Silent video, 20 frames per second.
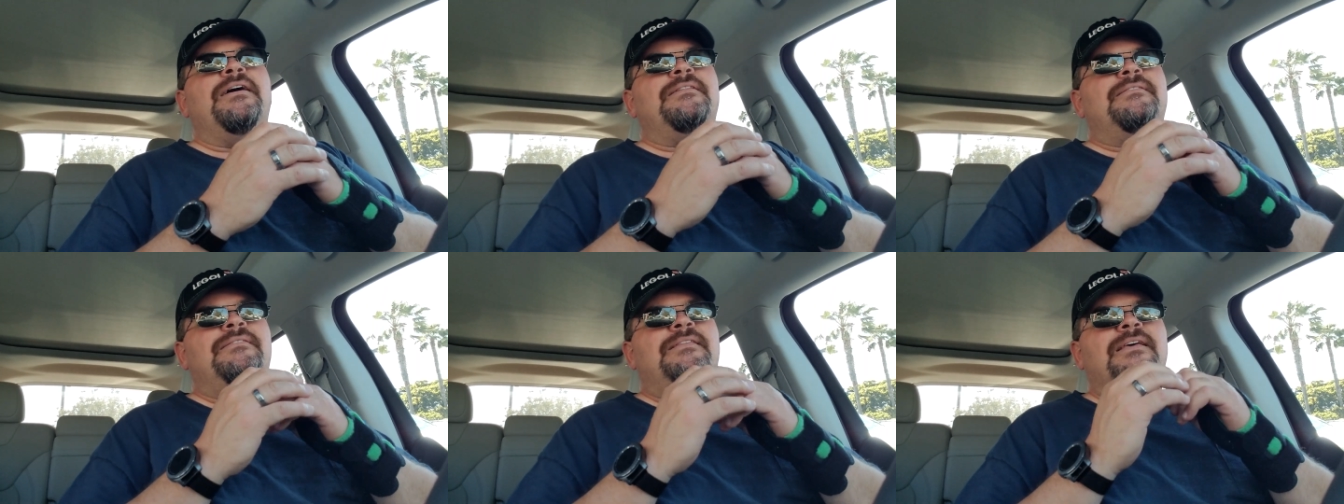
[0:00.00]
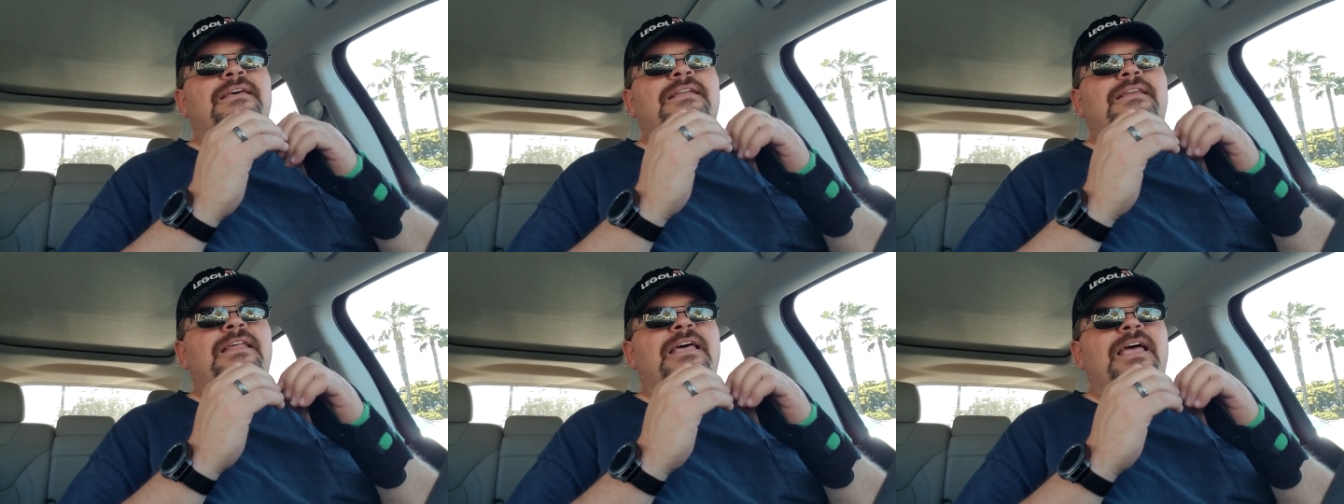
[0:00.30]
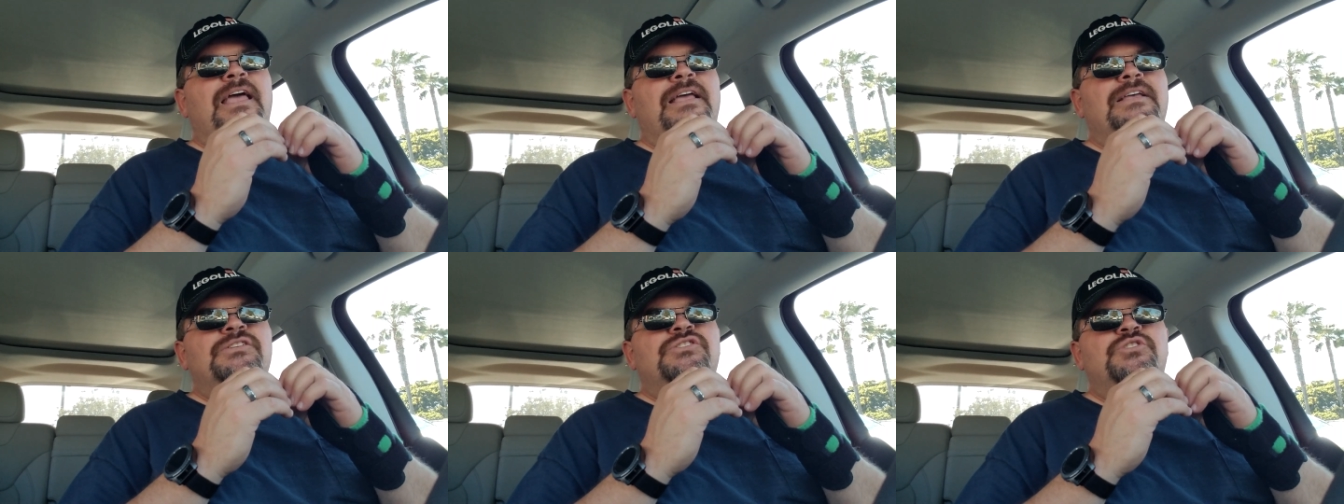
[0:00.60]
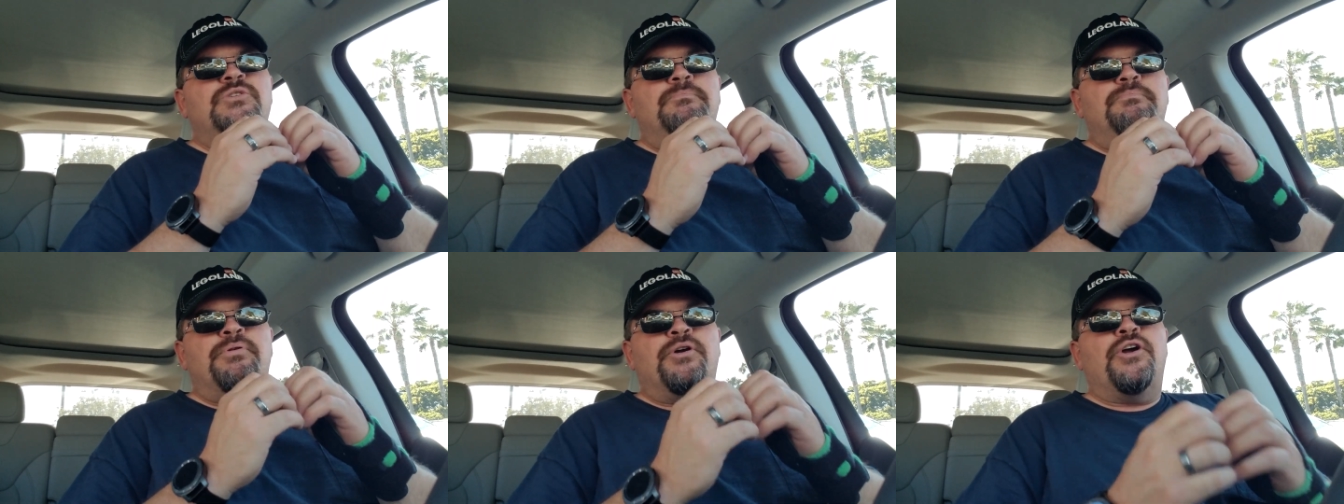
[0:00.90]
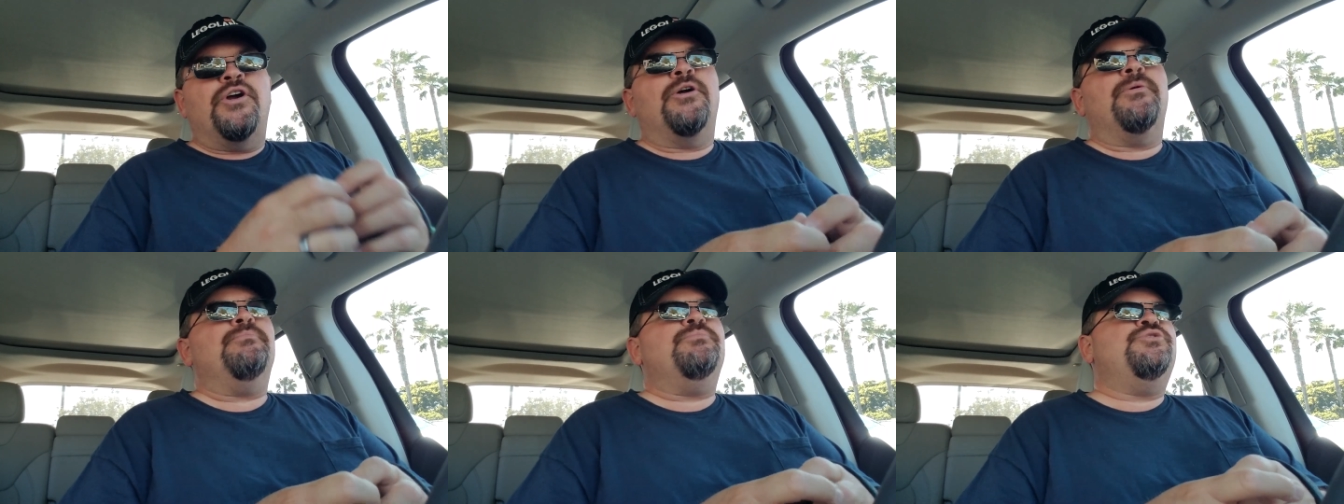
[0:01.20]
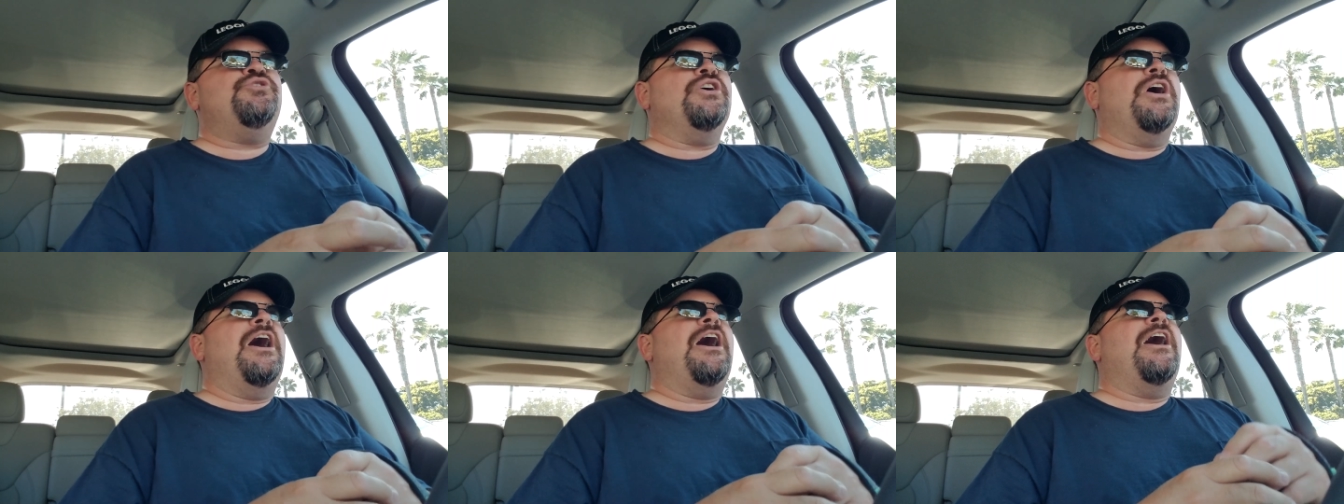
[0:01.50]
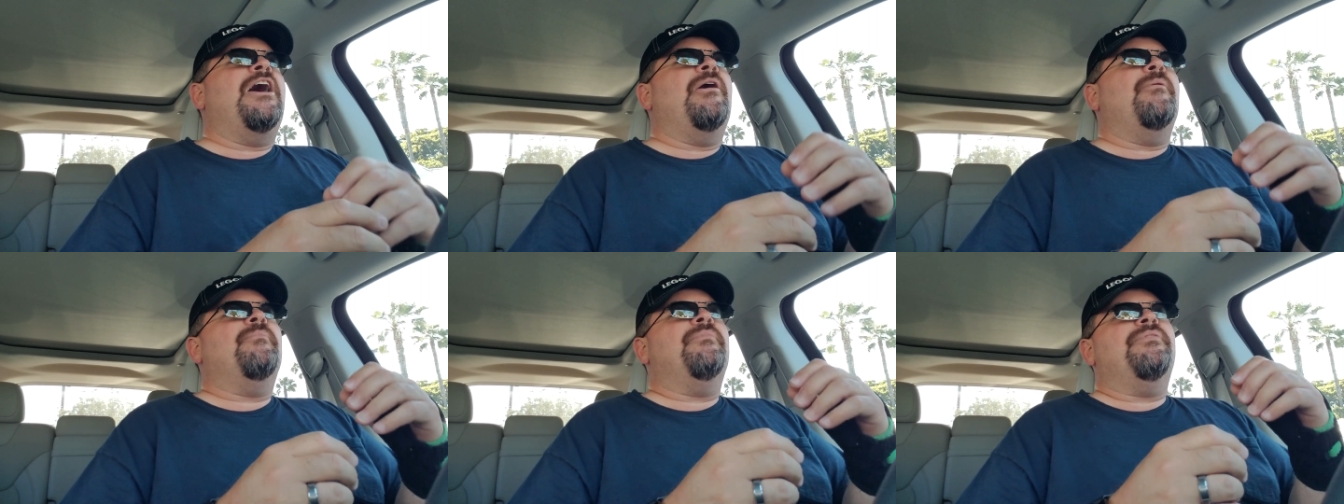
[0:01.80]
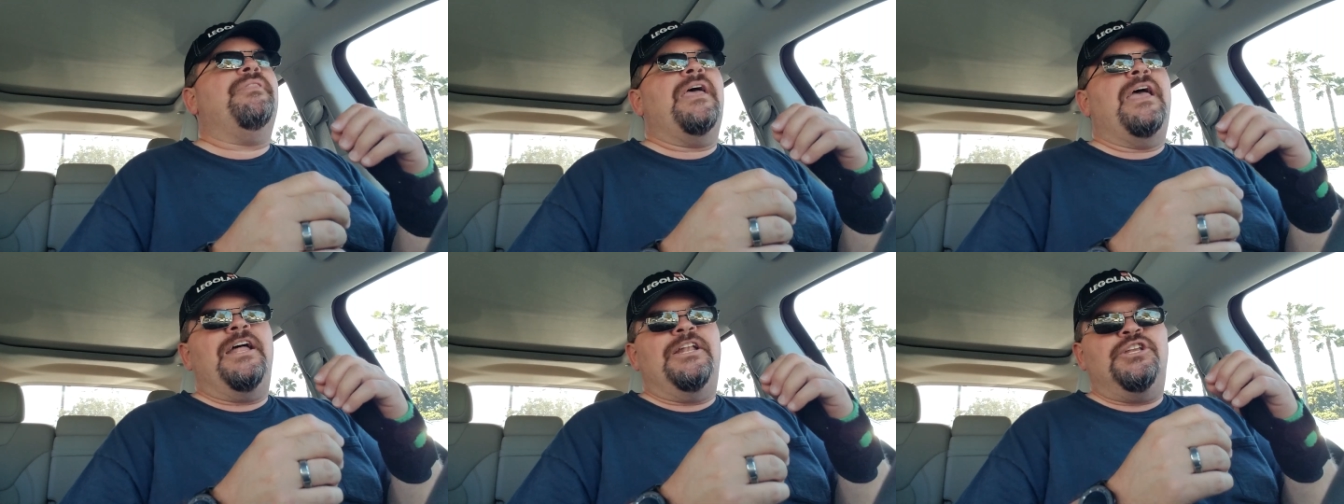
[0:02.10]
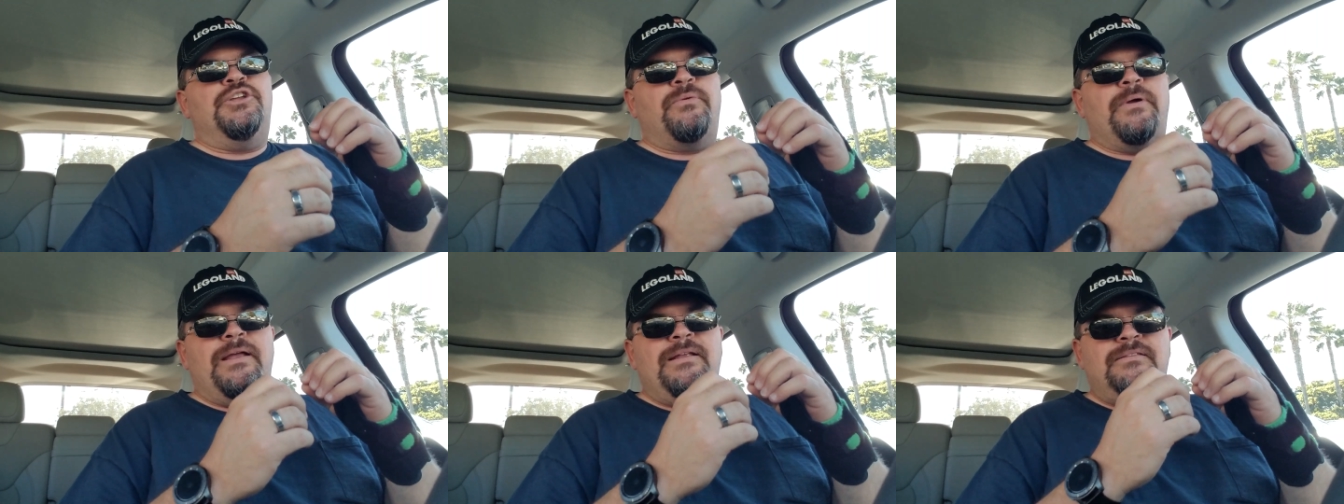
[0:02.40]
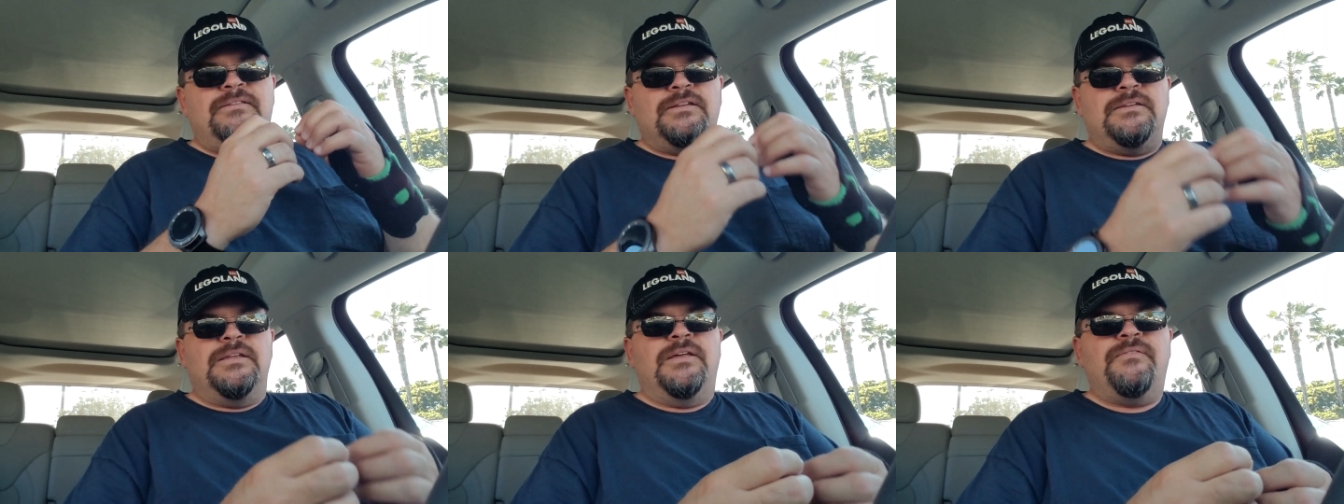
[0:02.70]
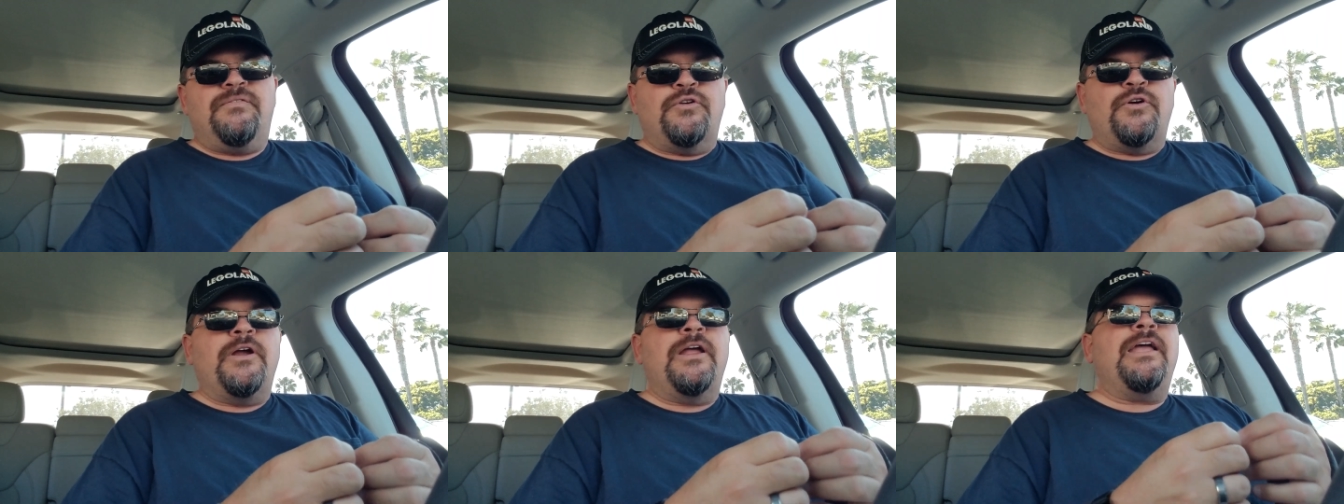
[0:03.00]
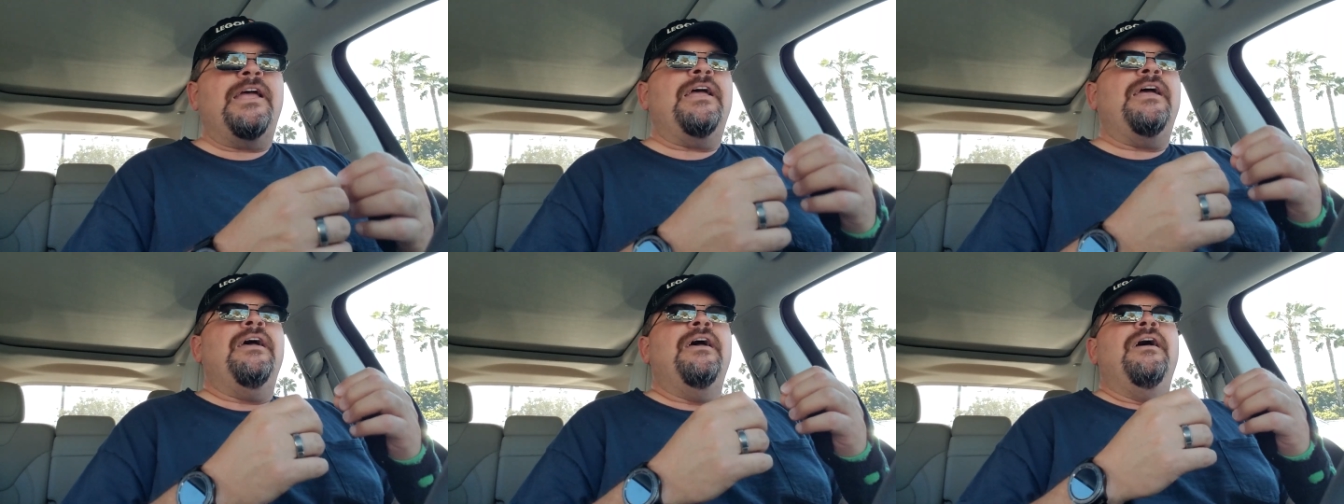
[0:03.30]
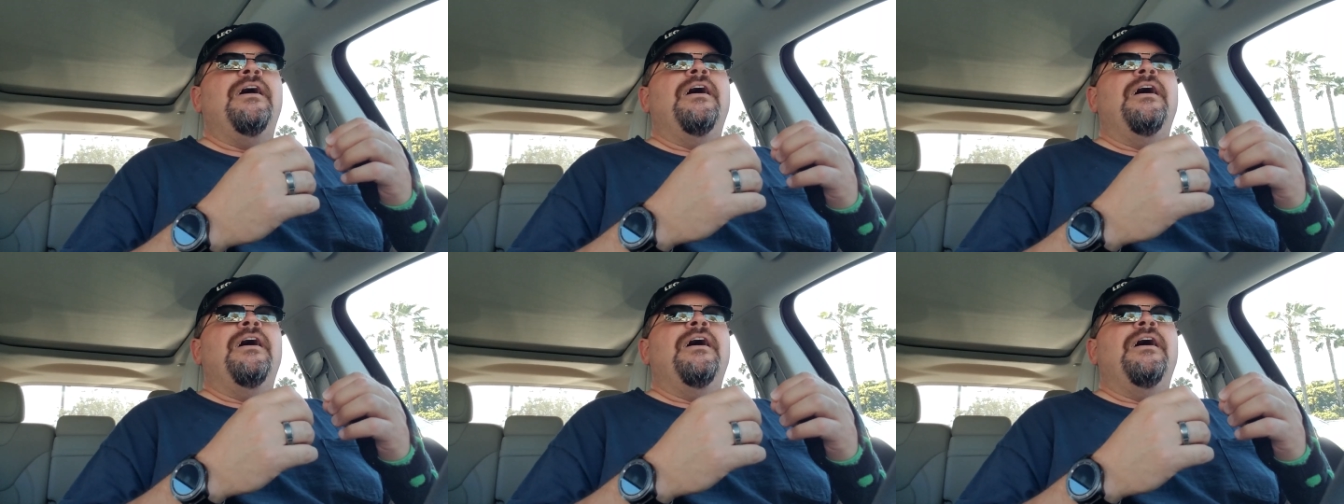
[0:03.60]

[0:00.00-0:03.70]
did a superb job. They had great delivery.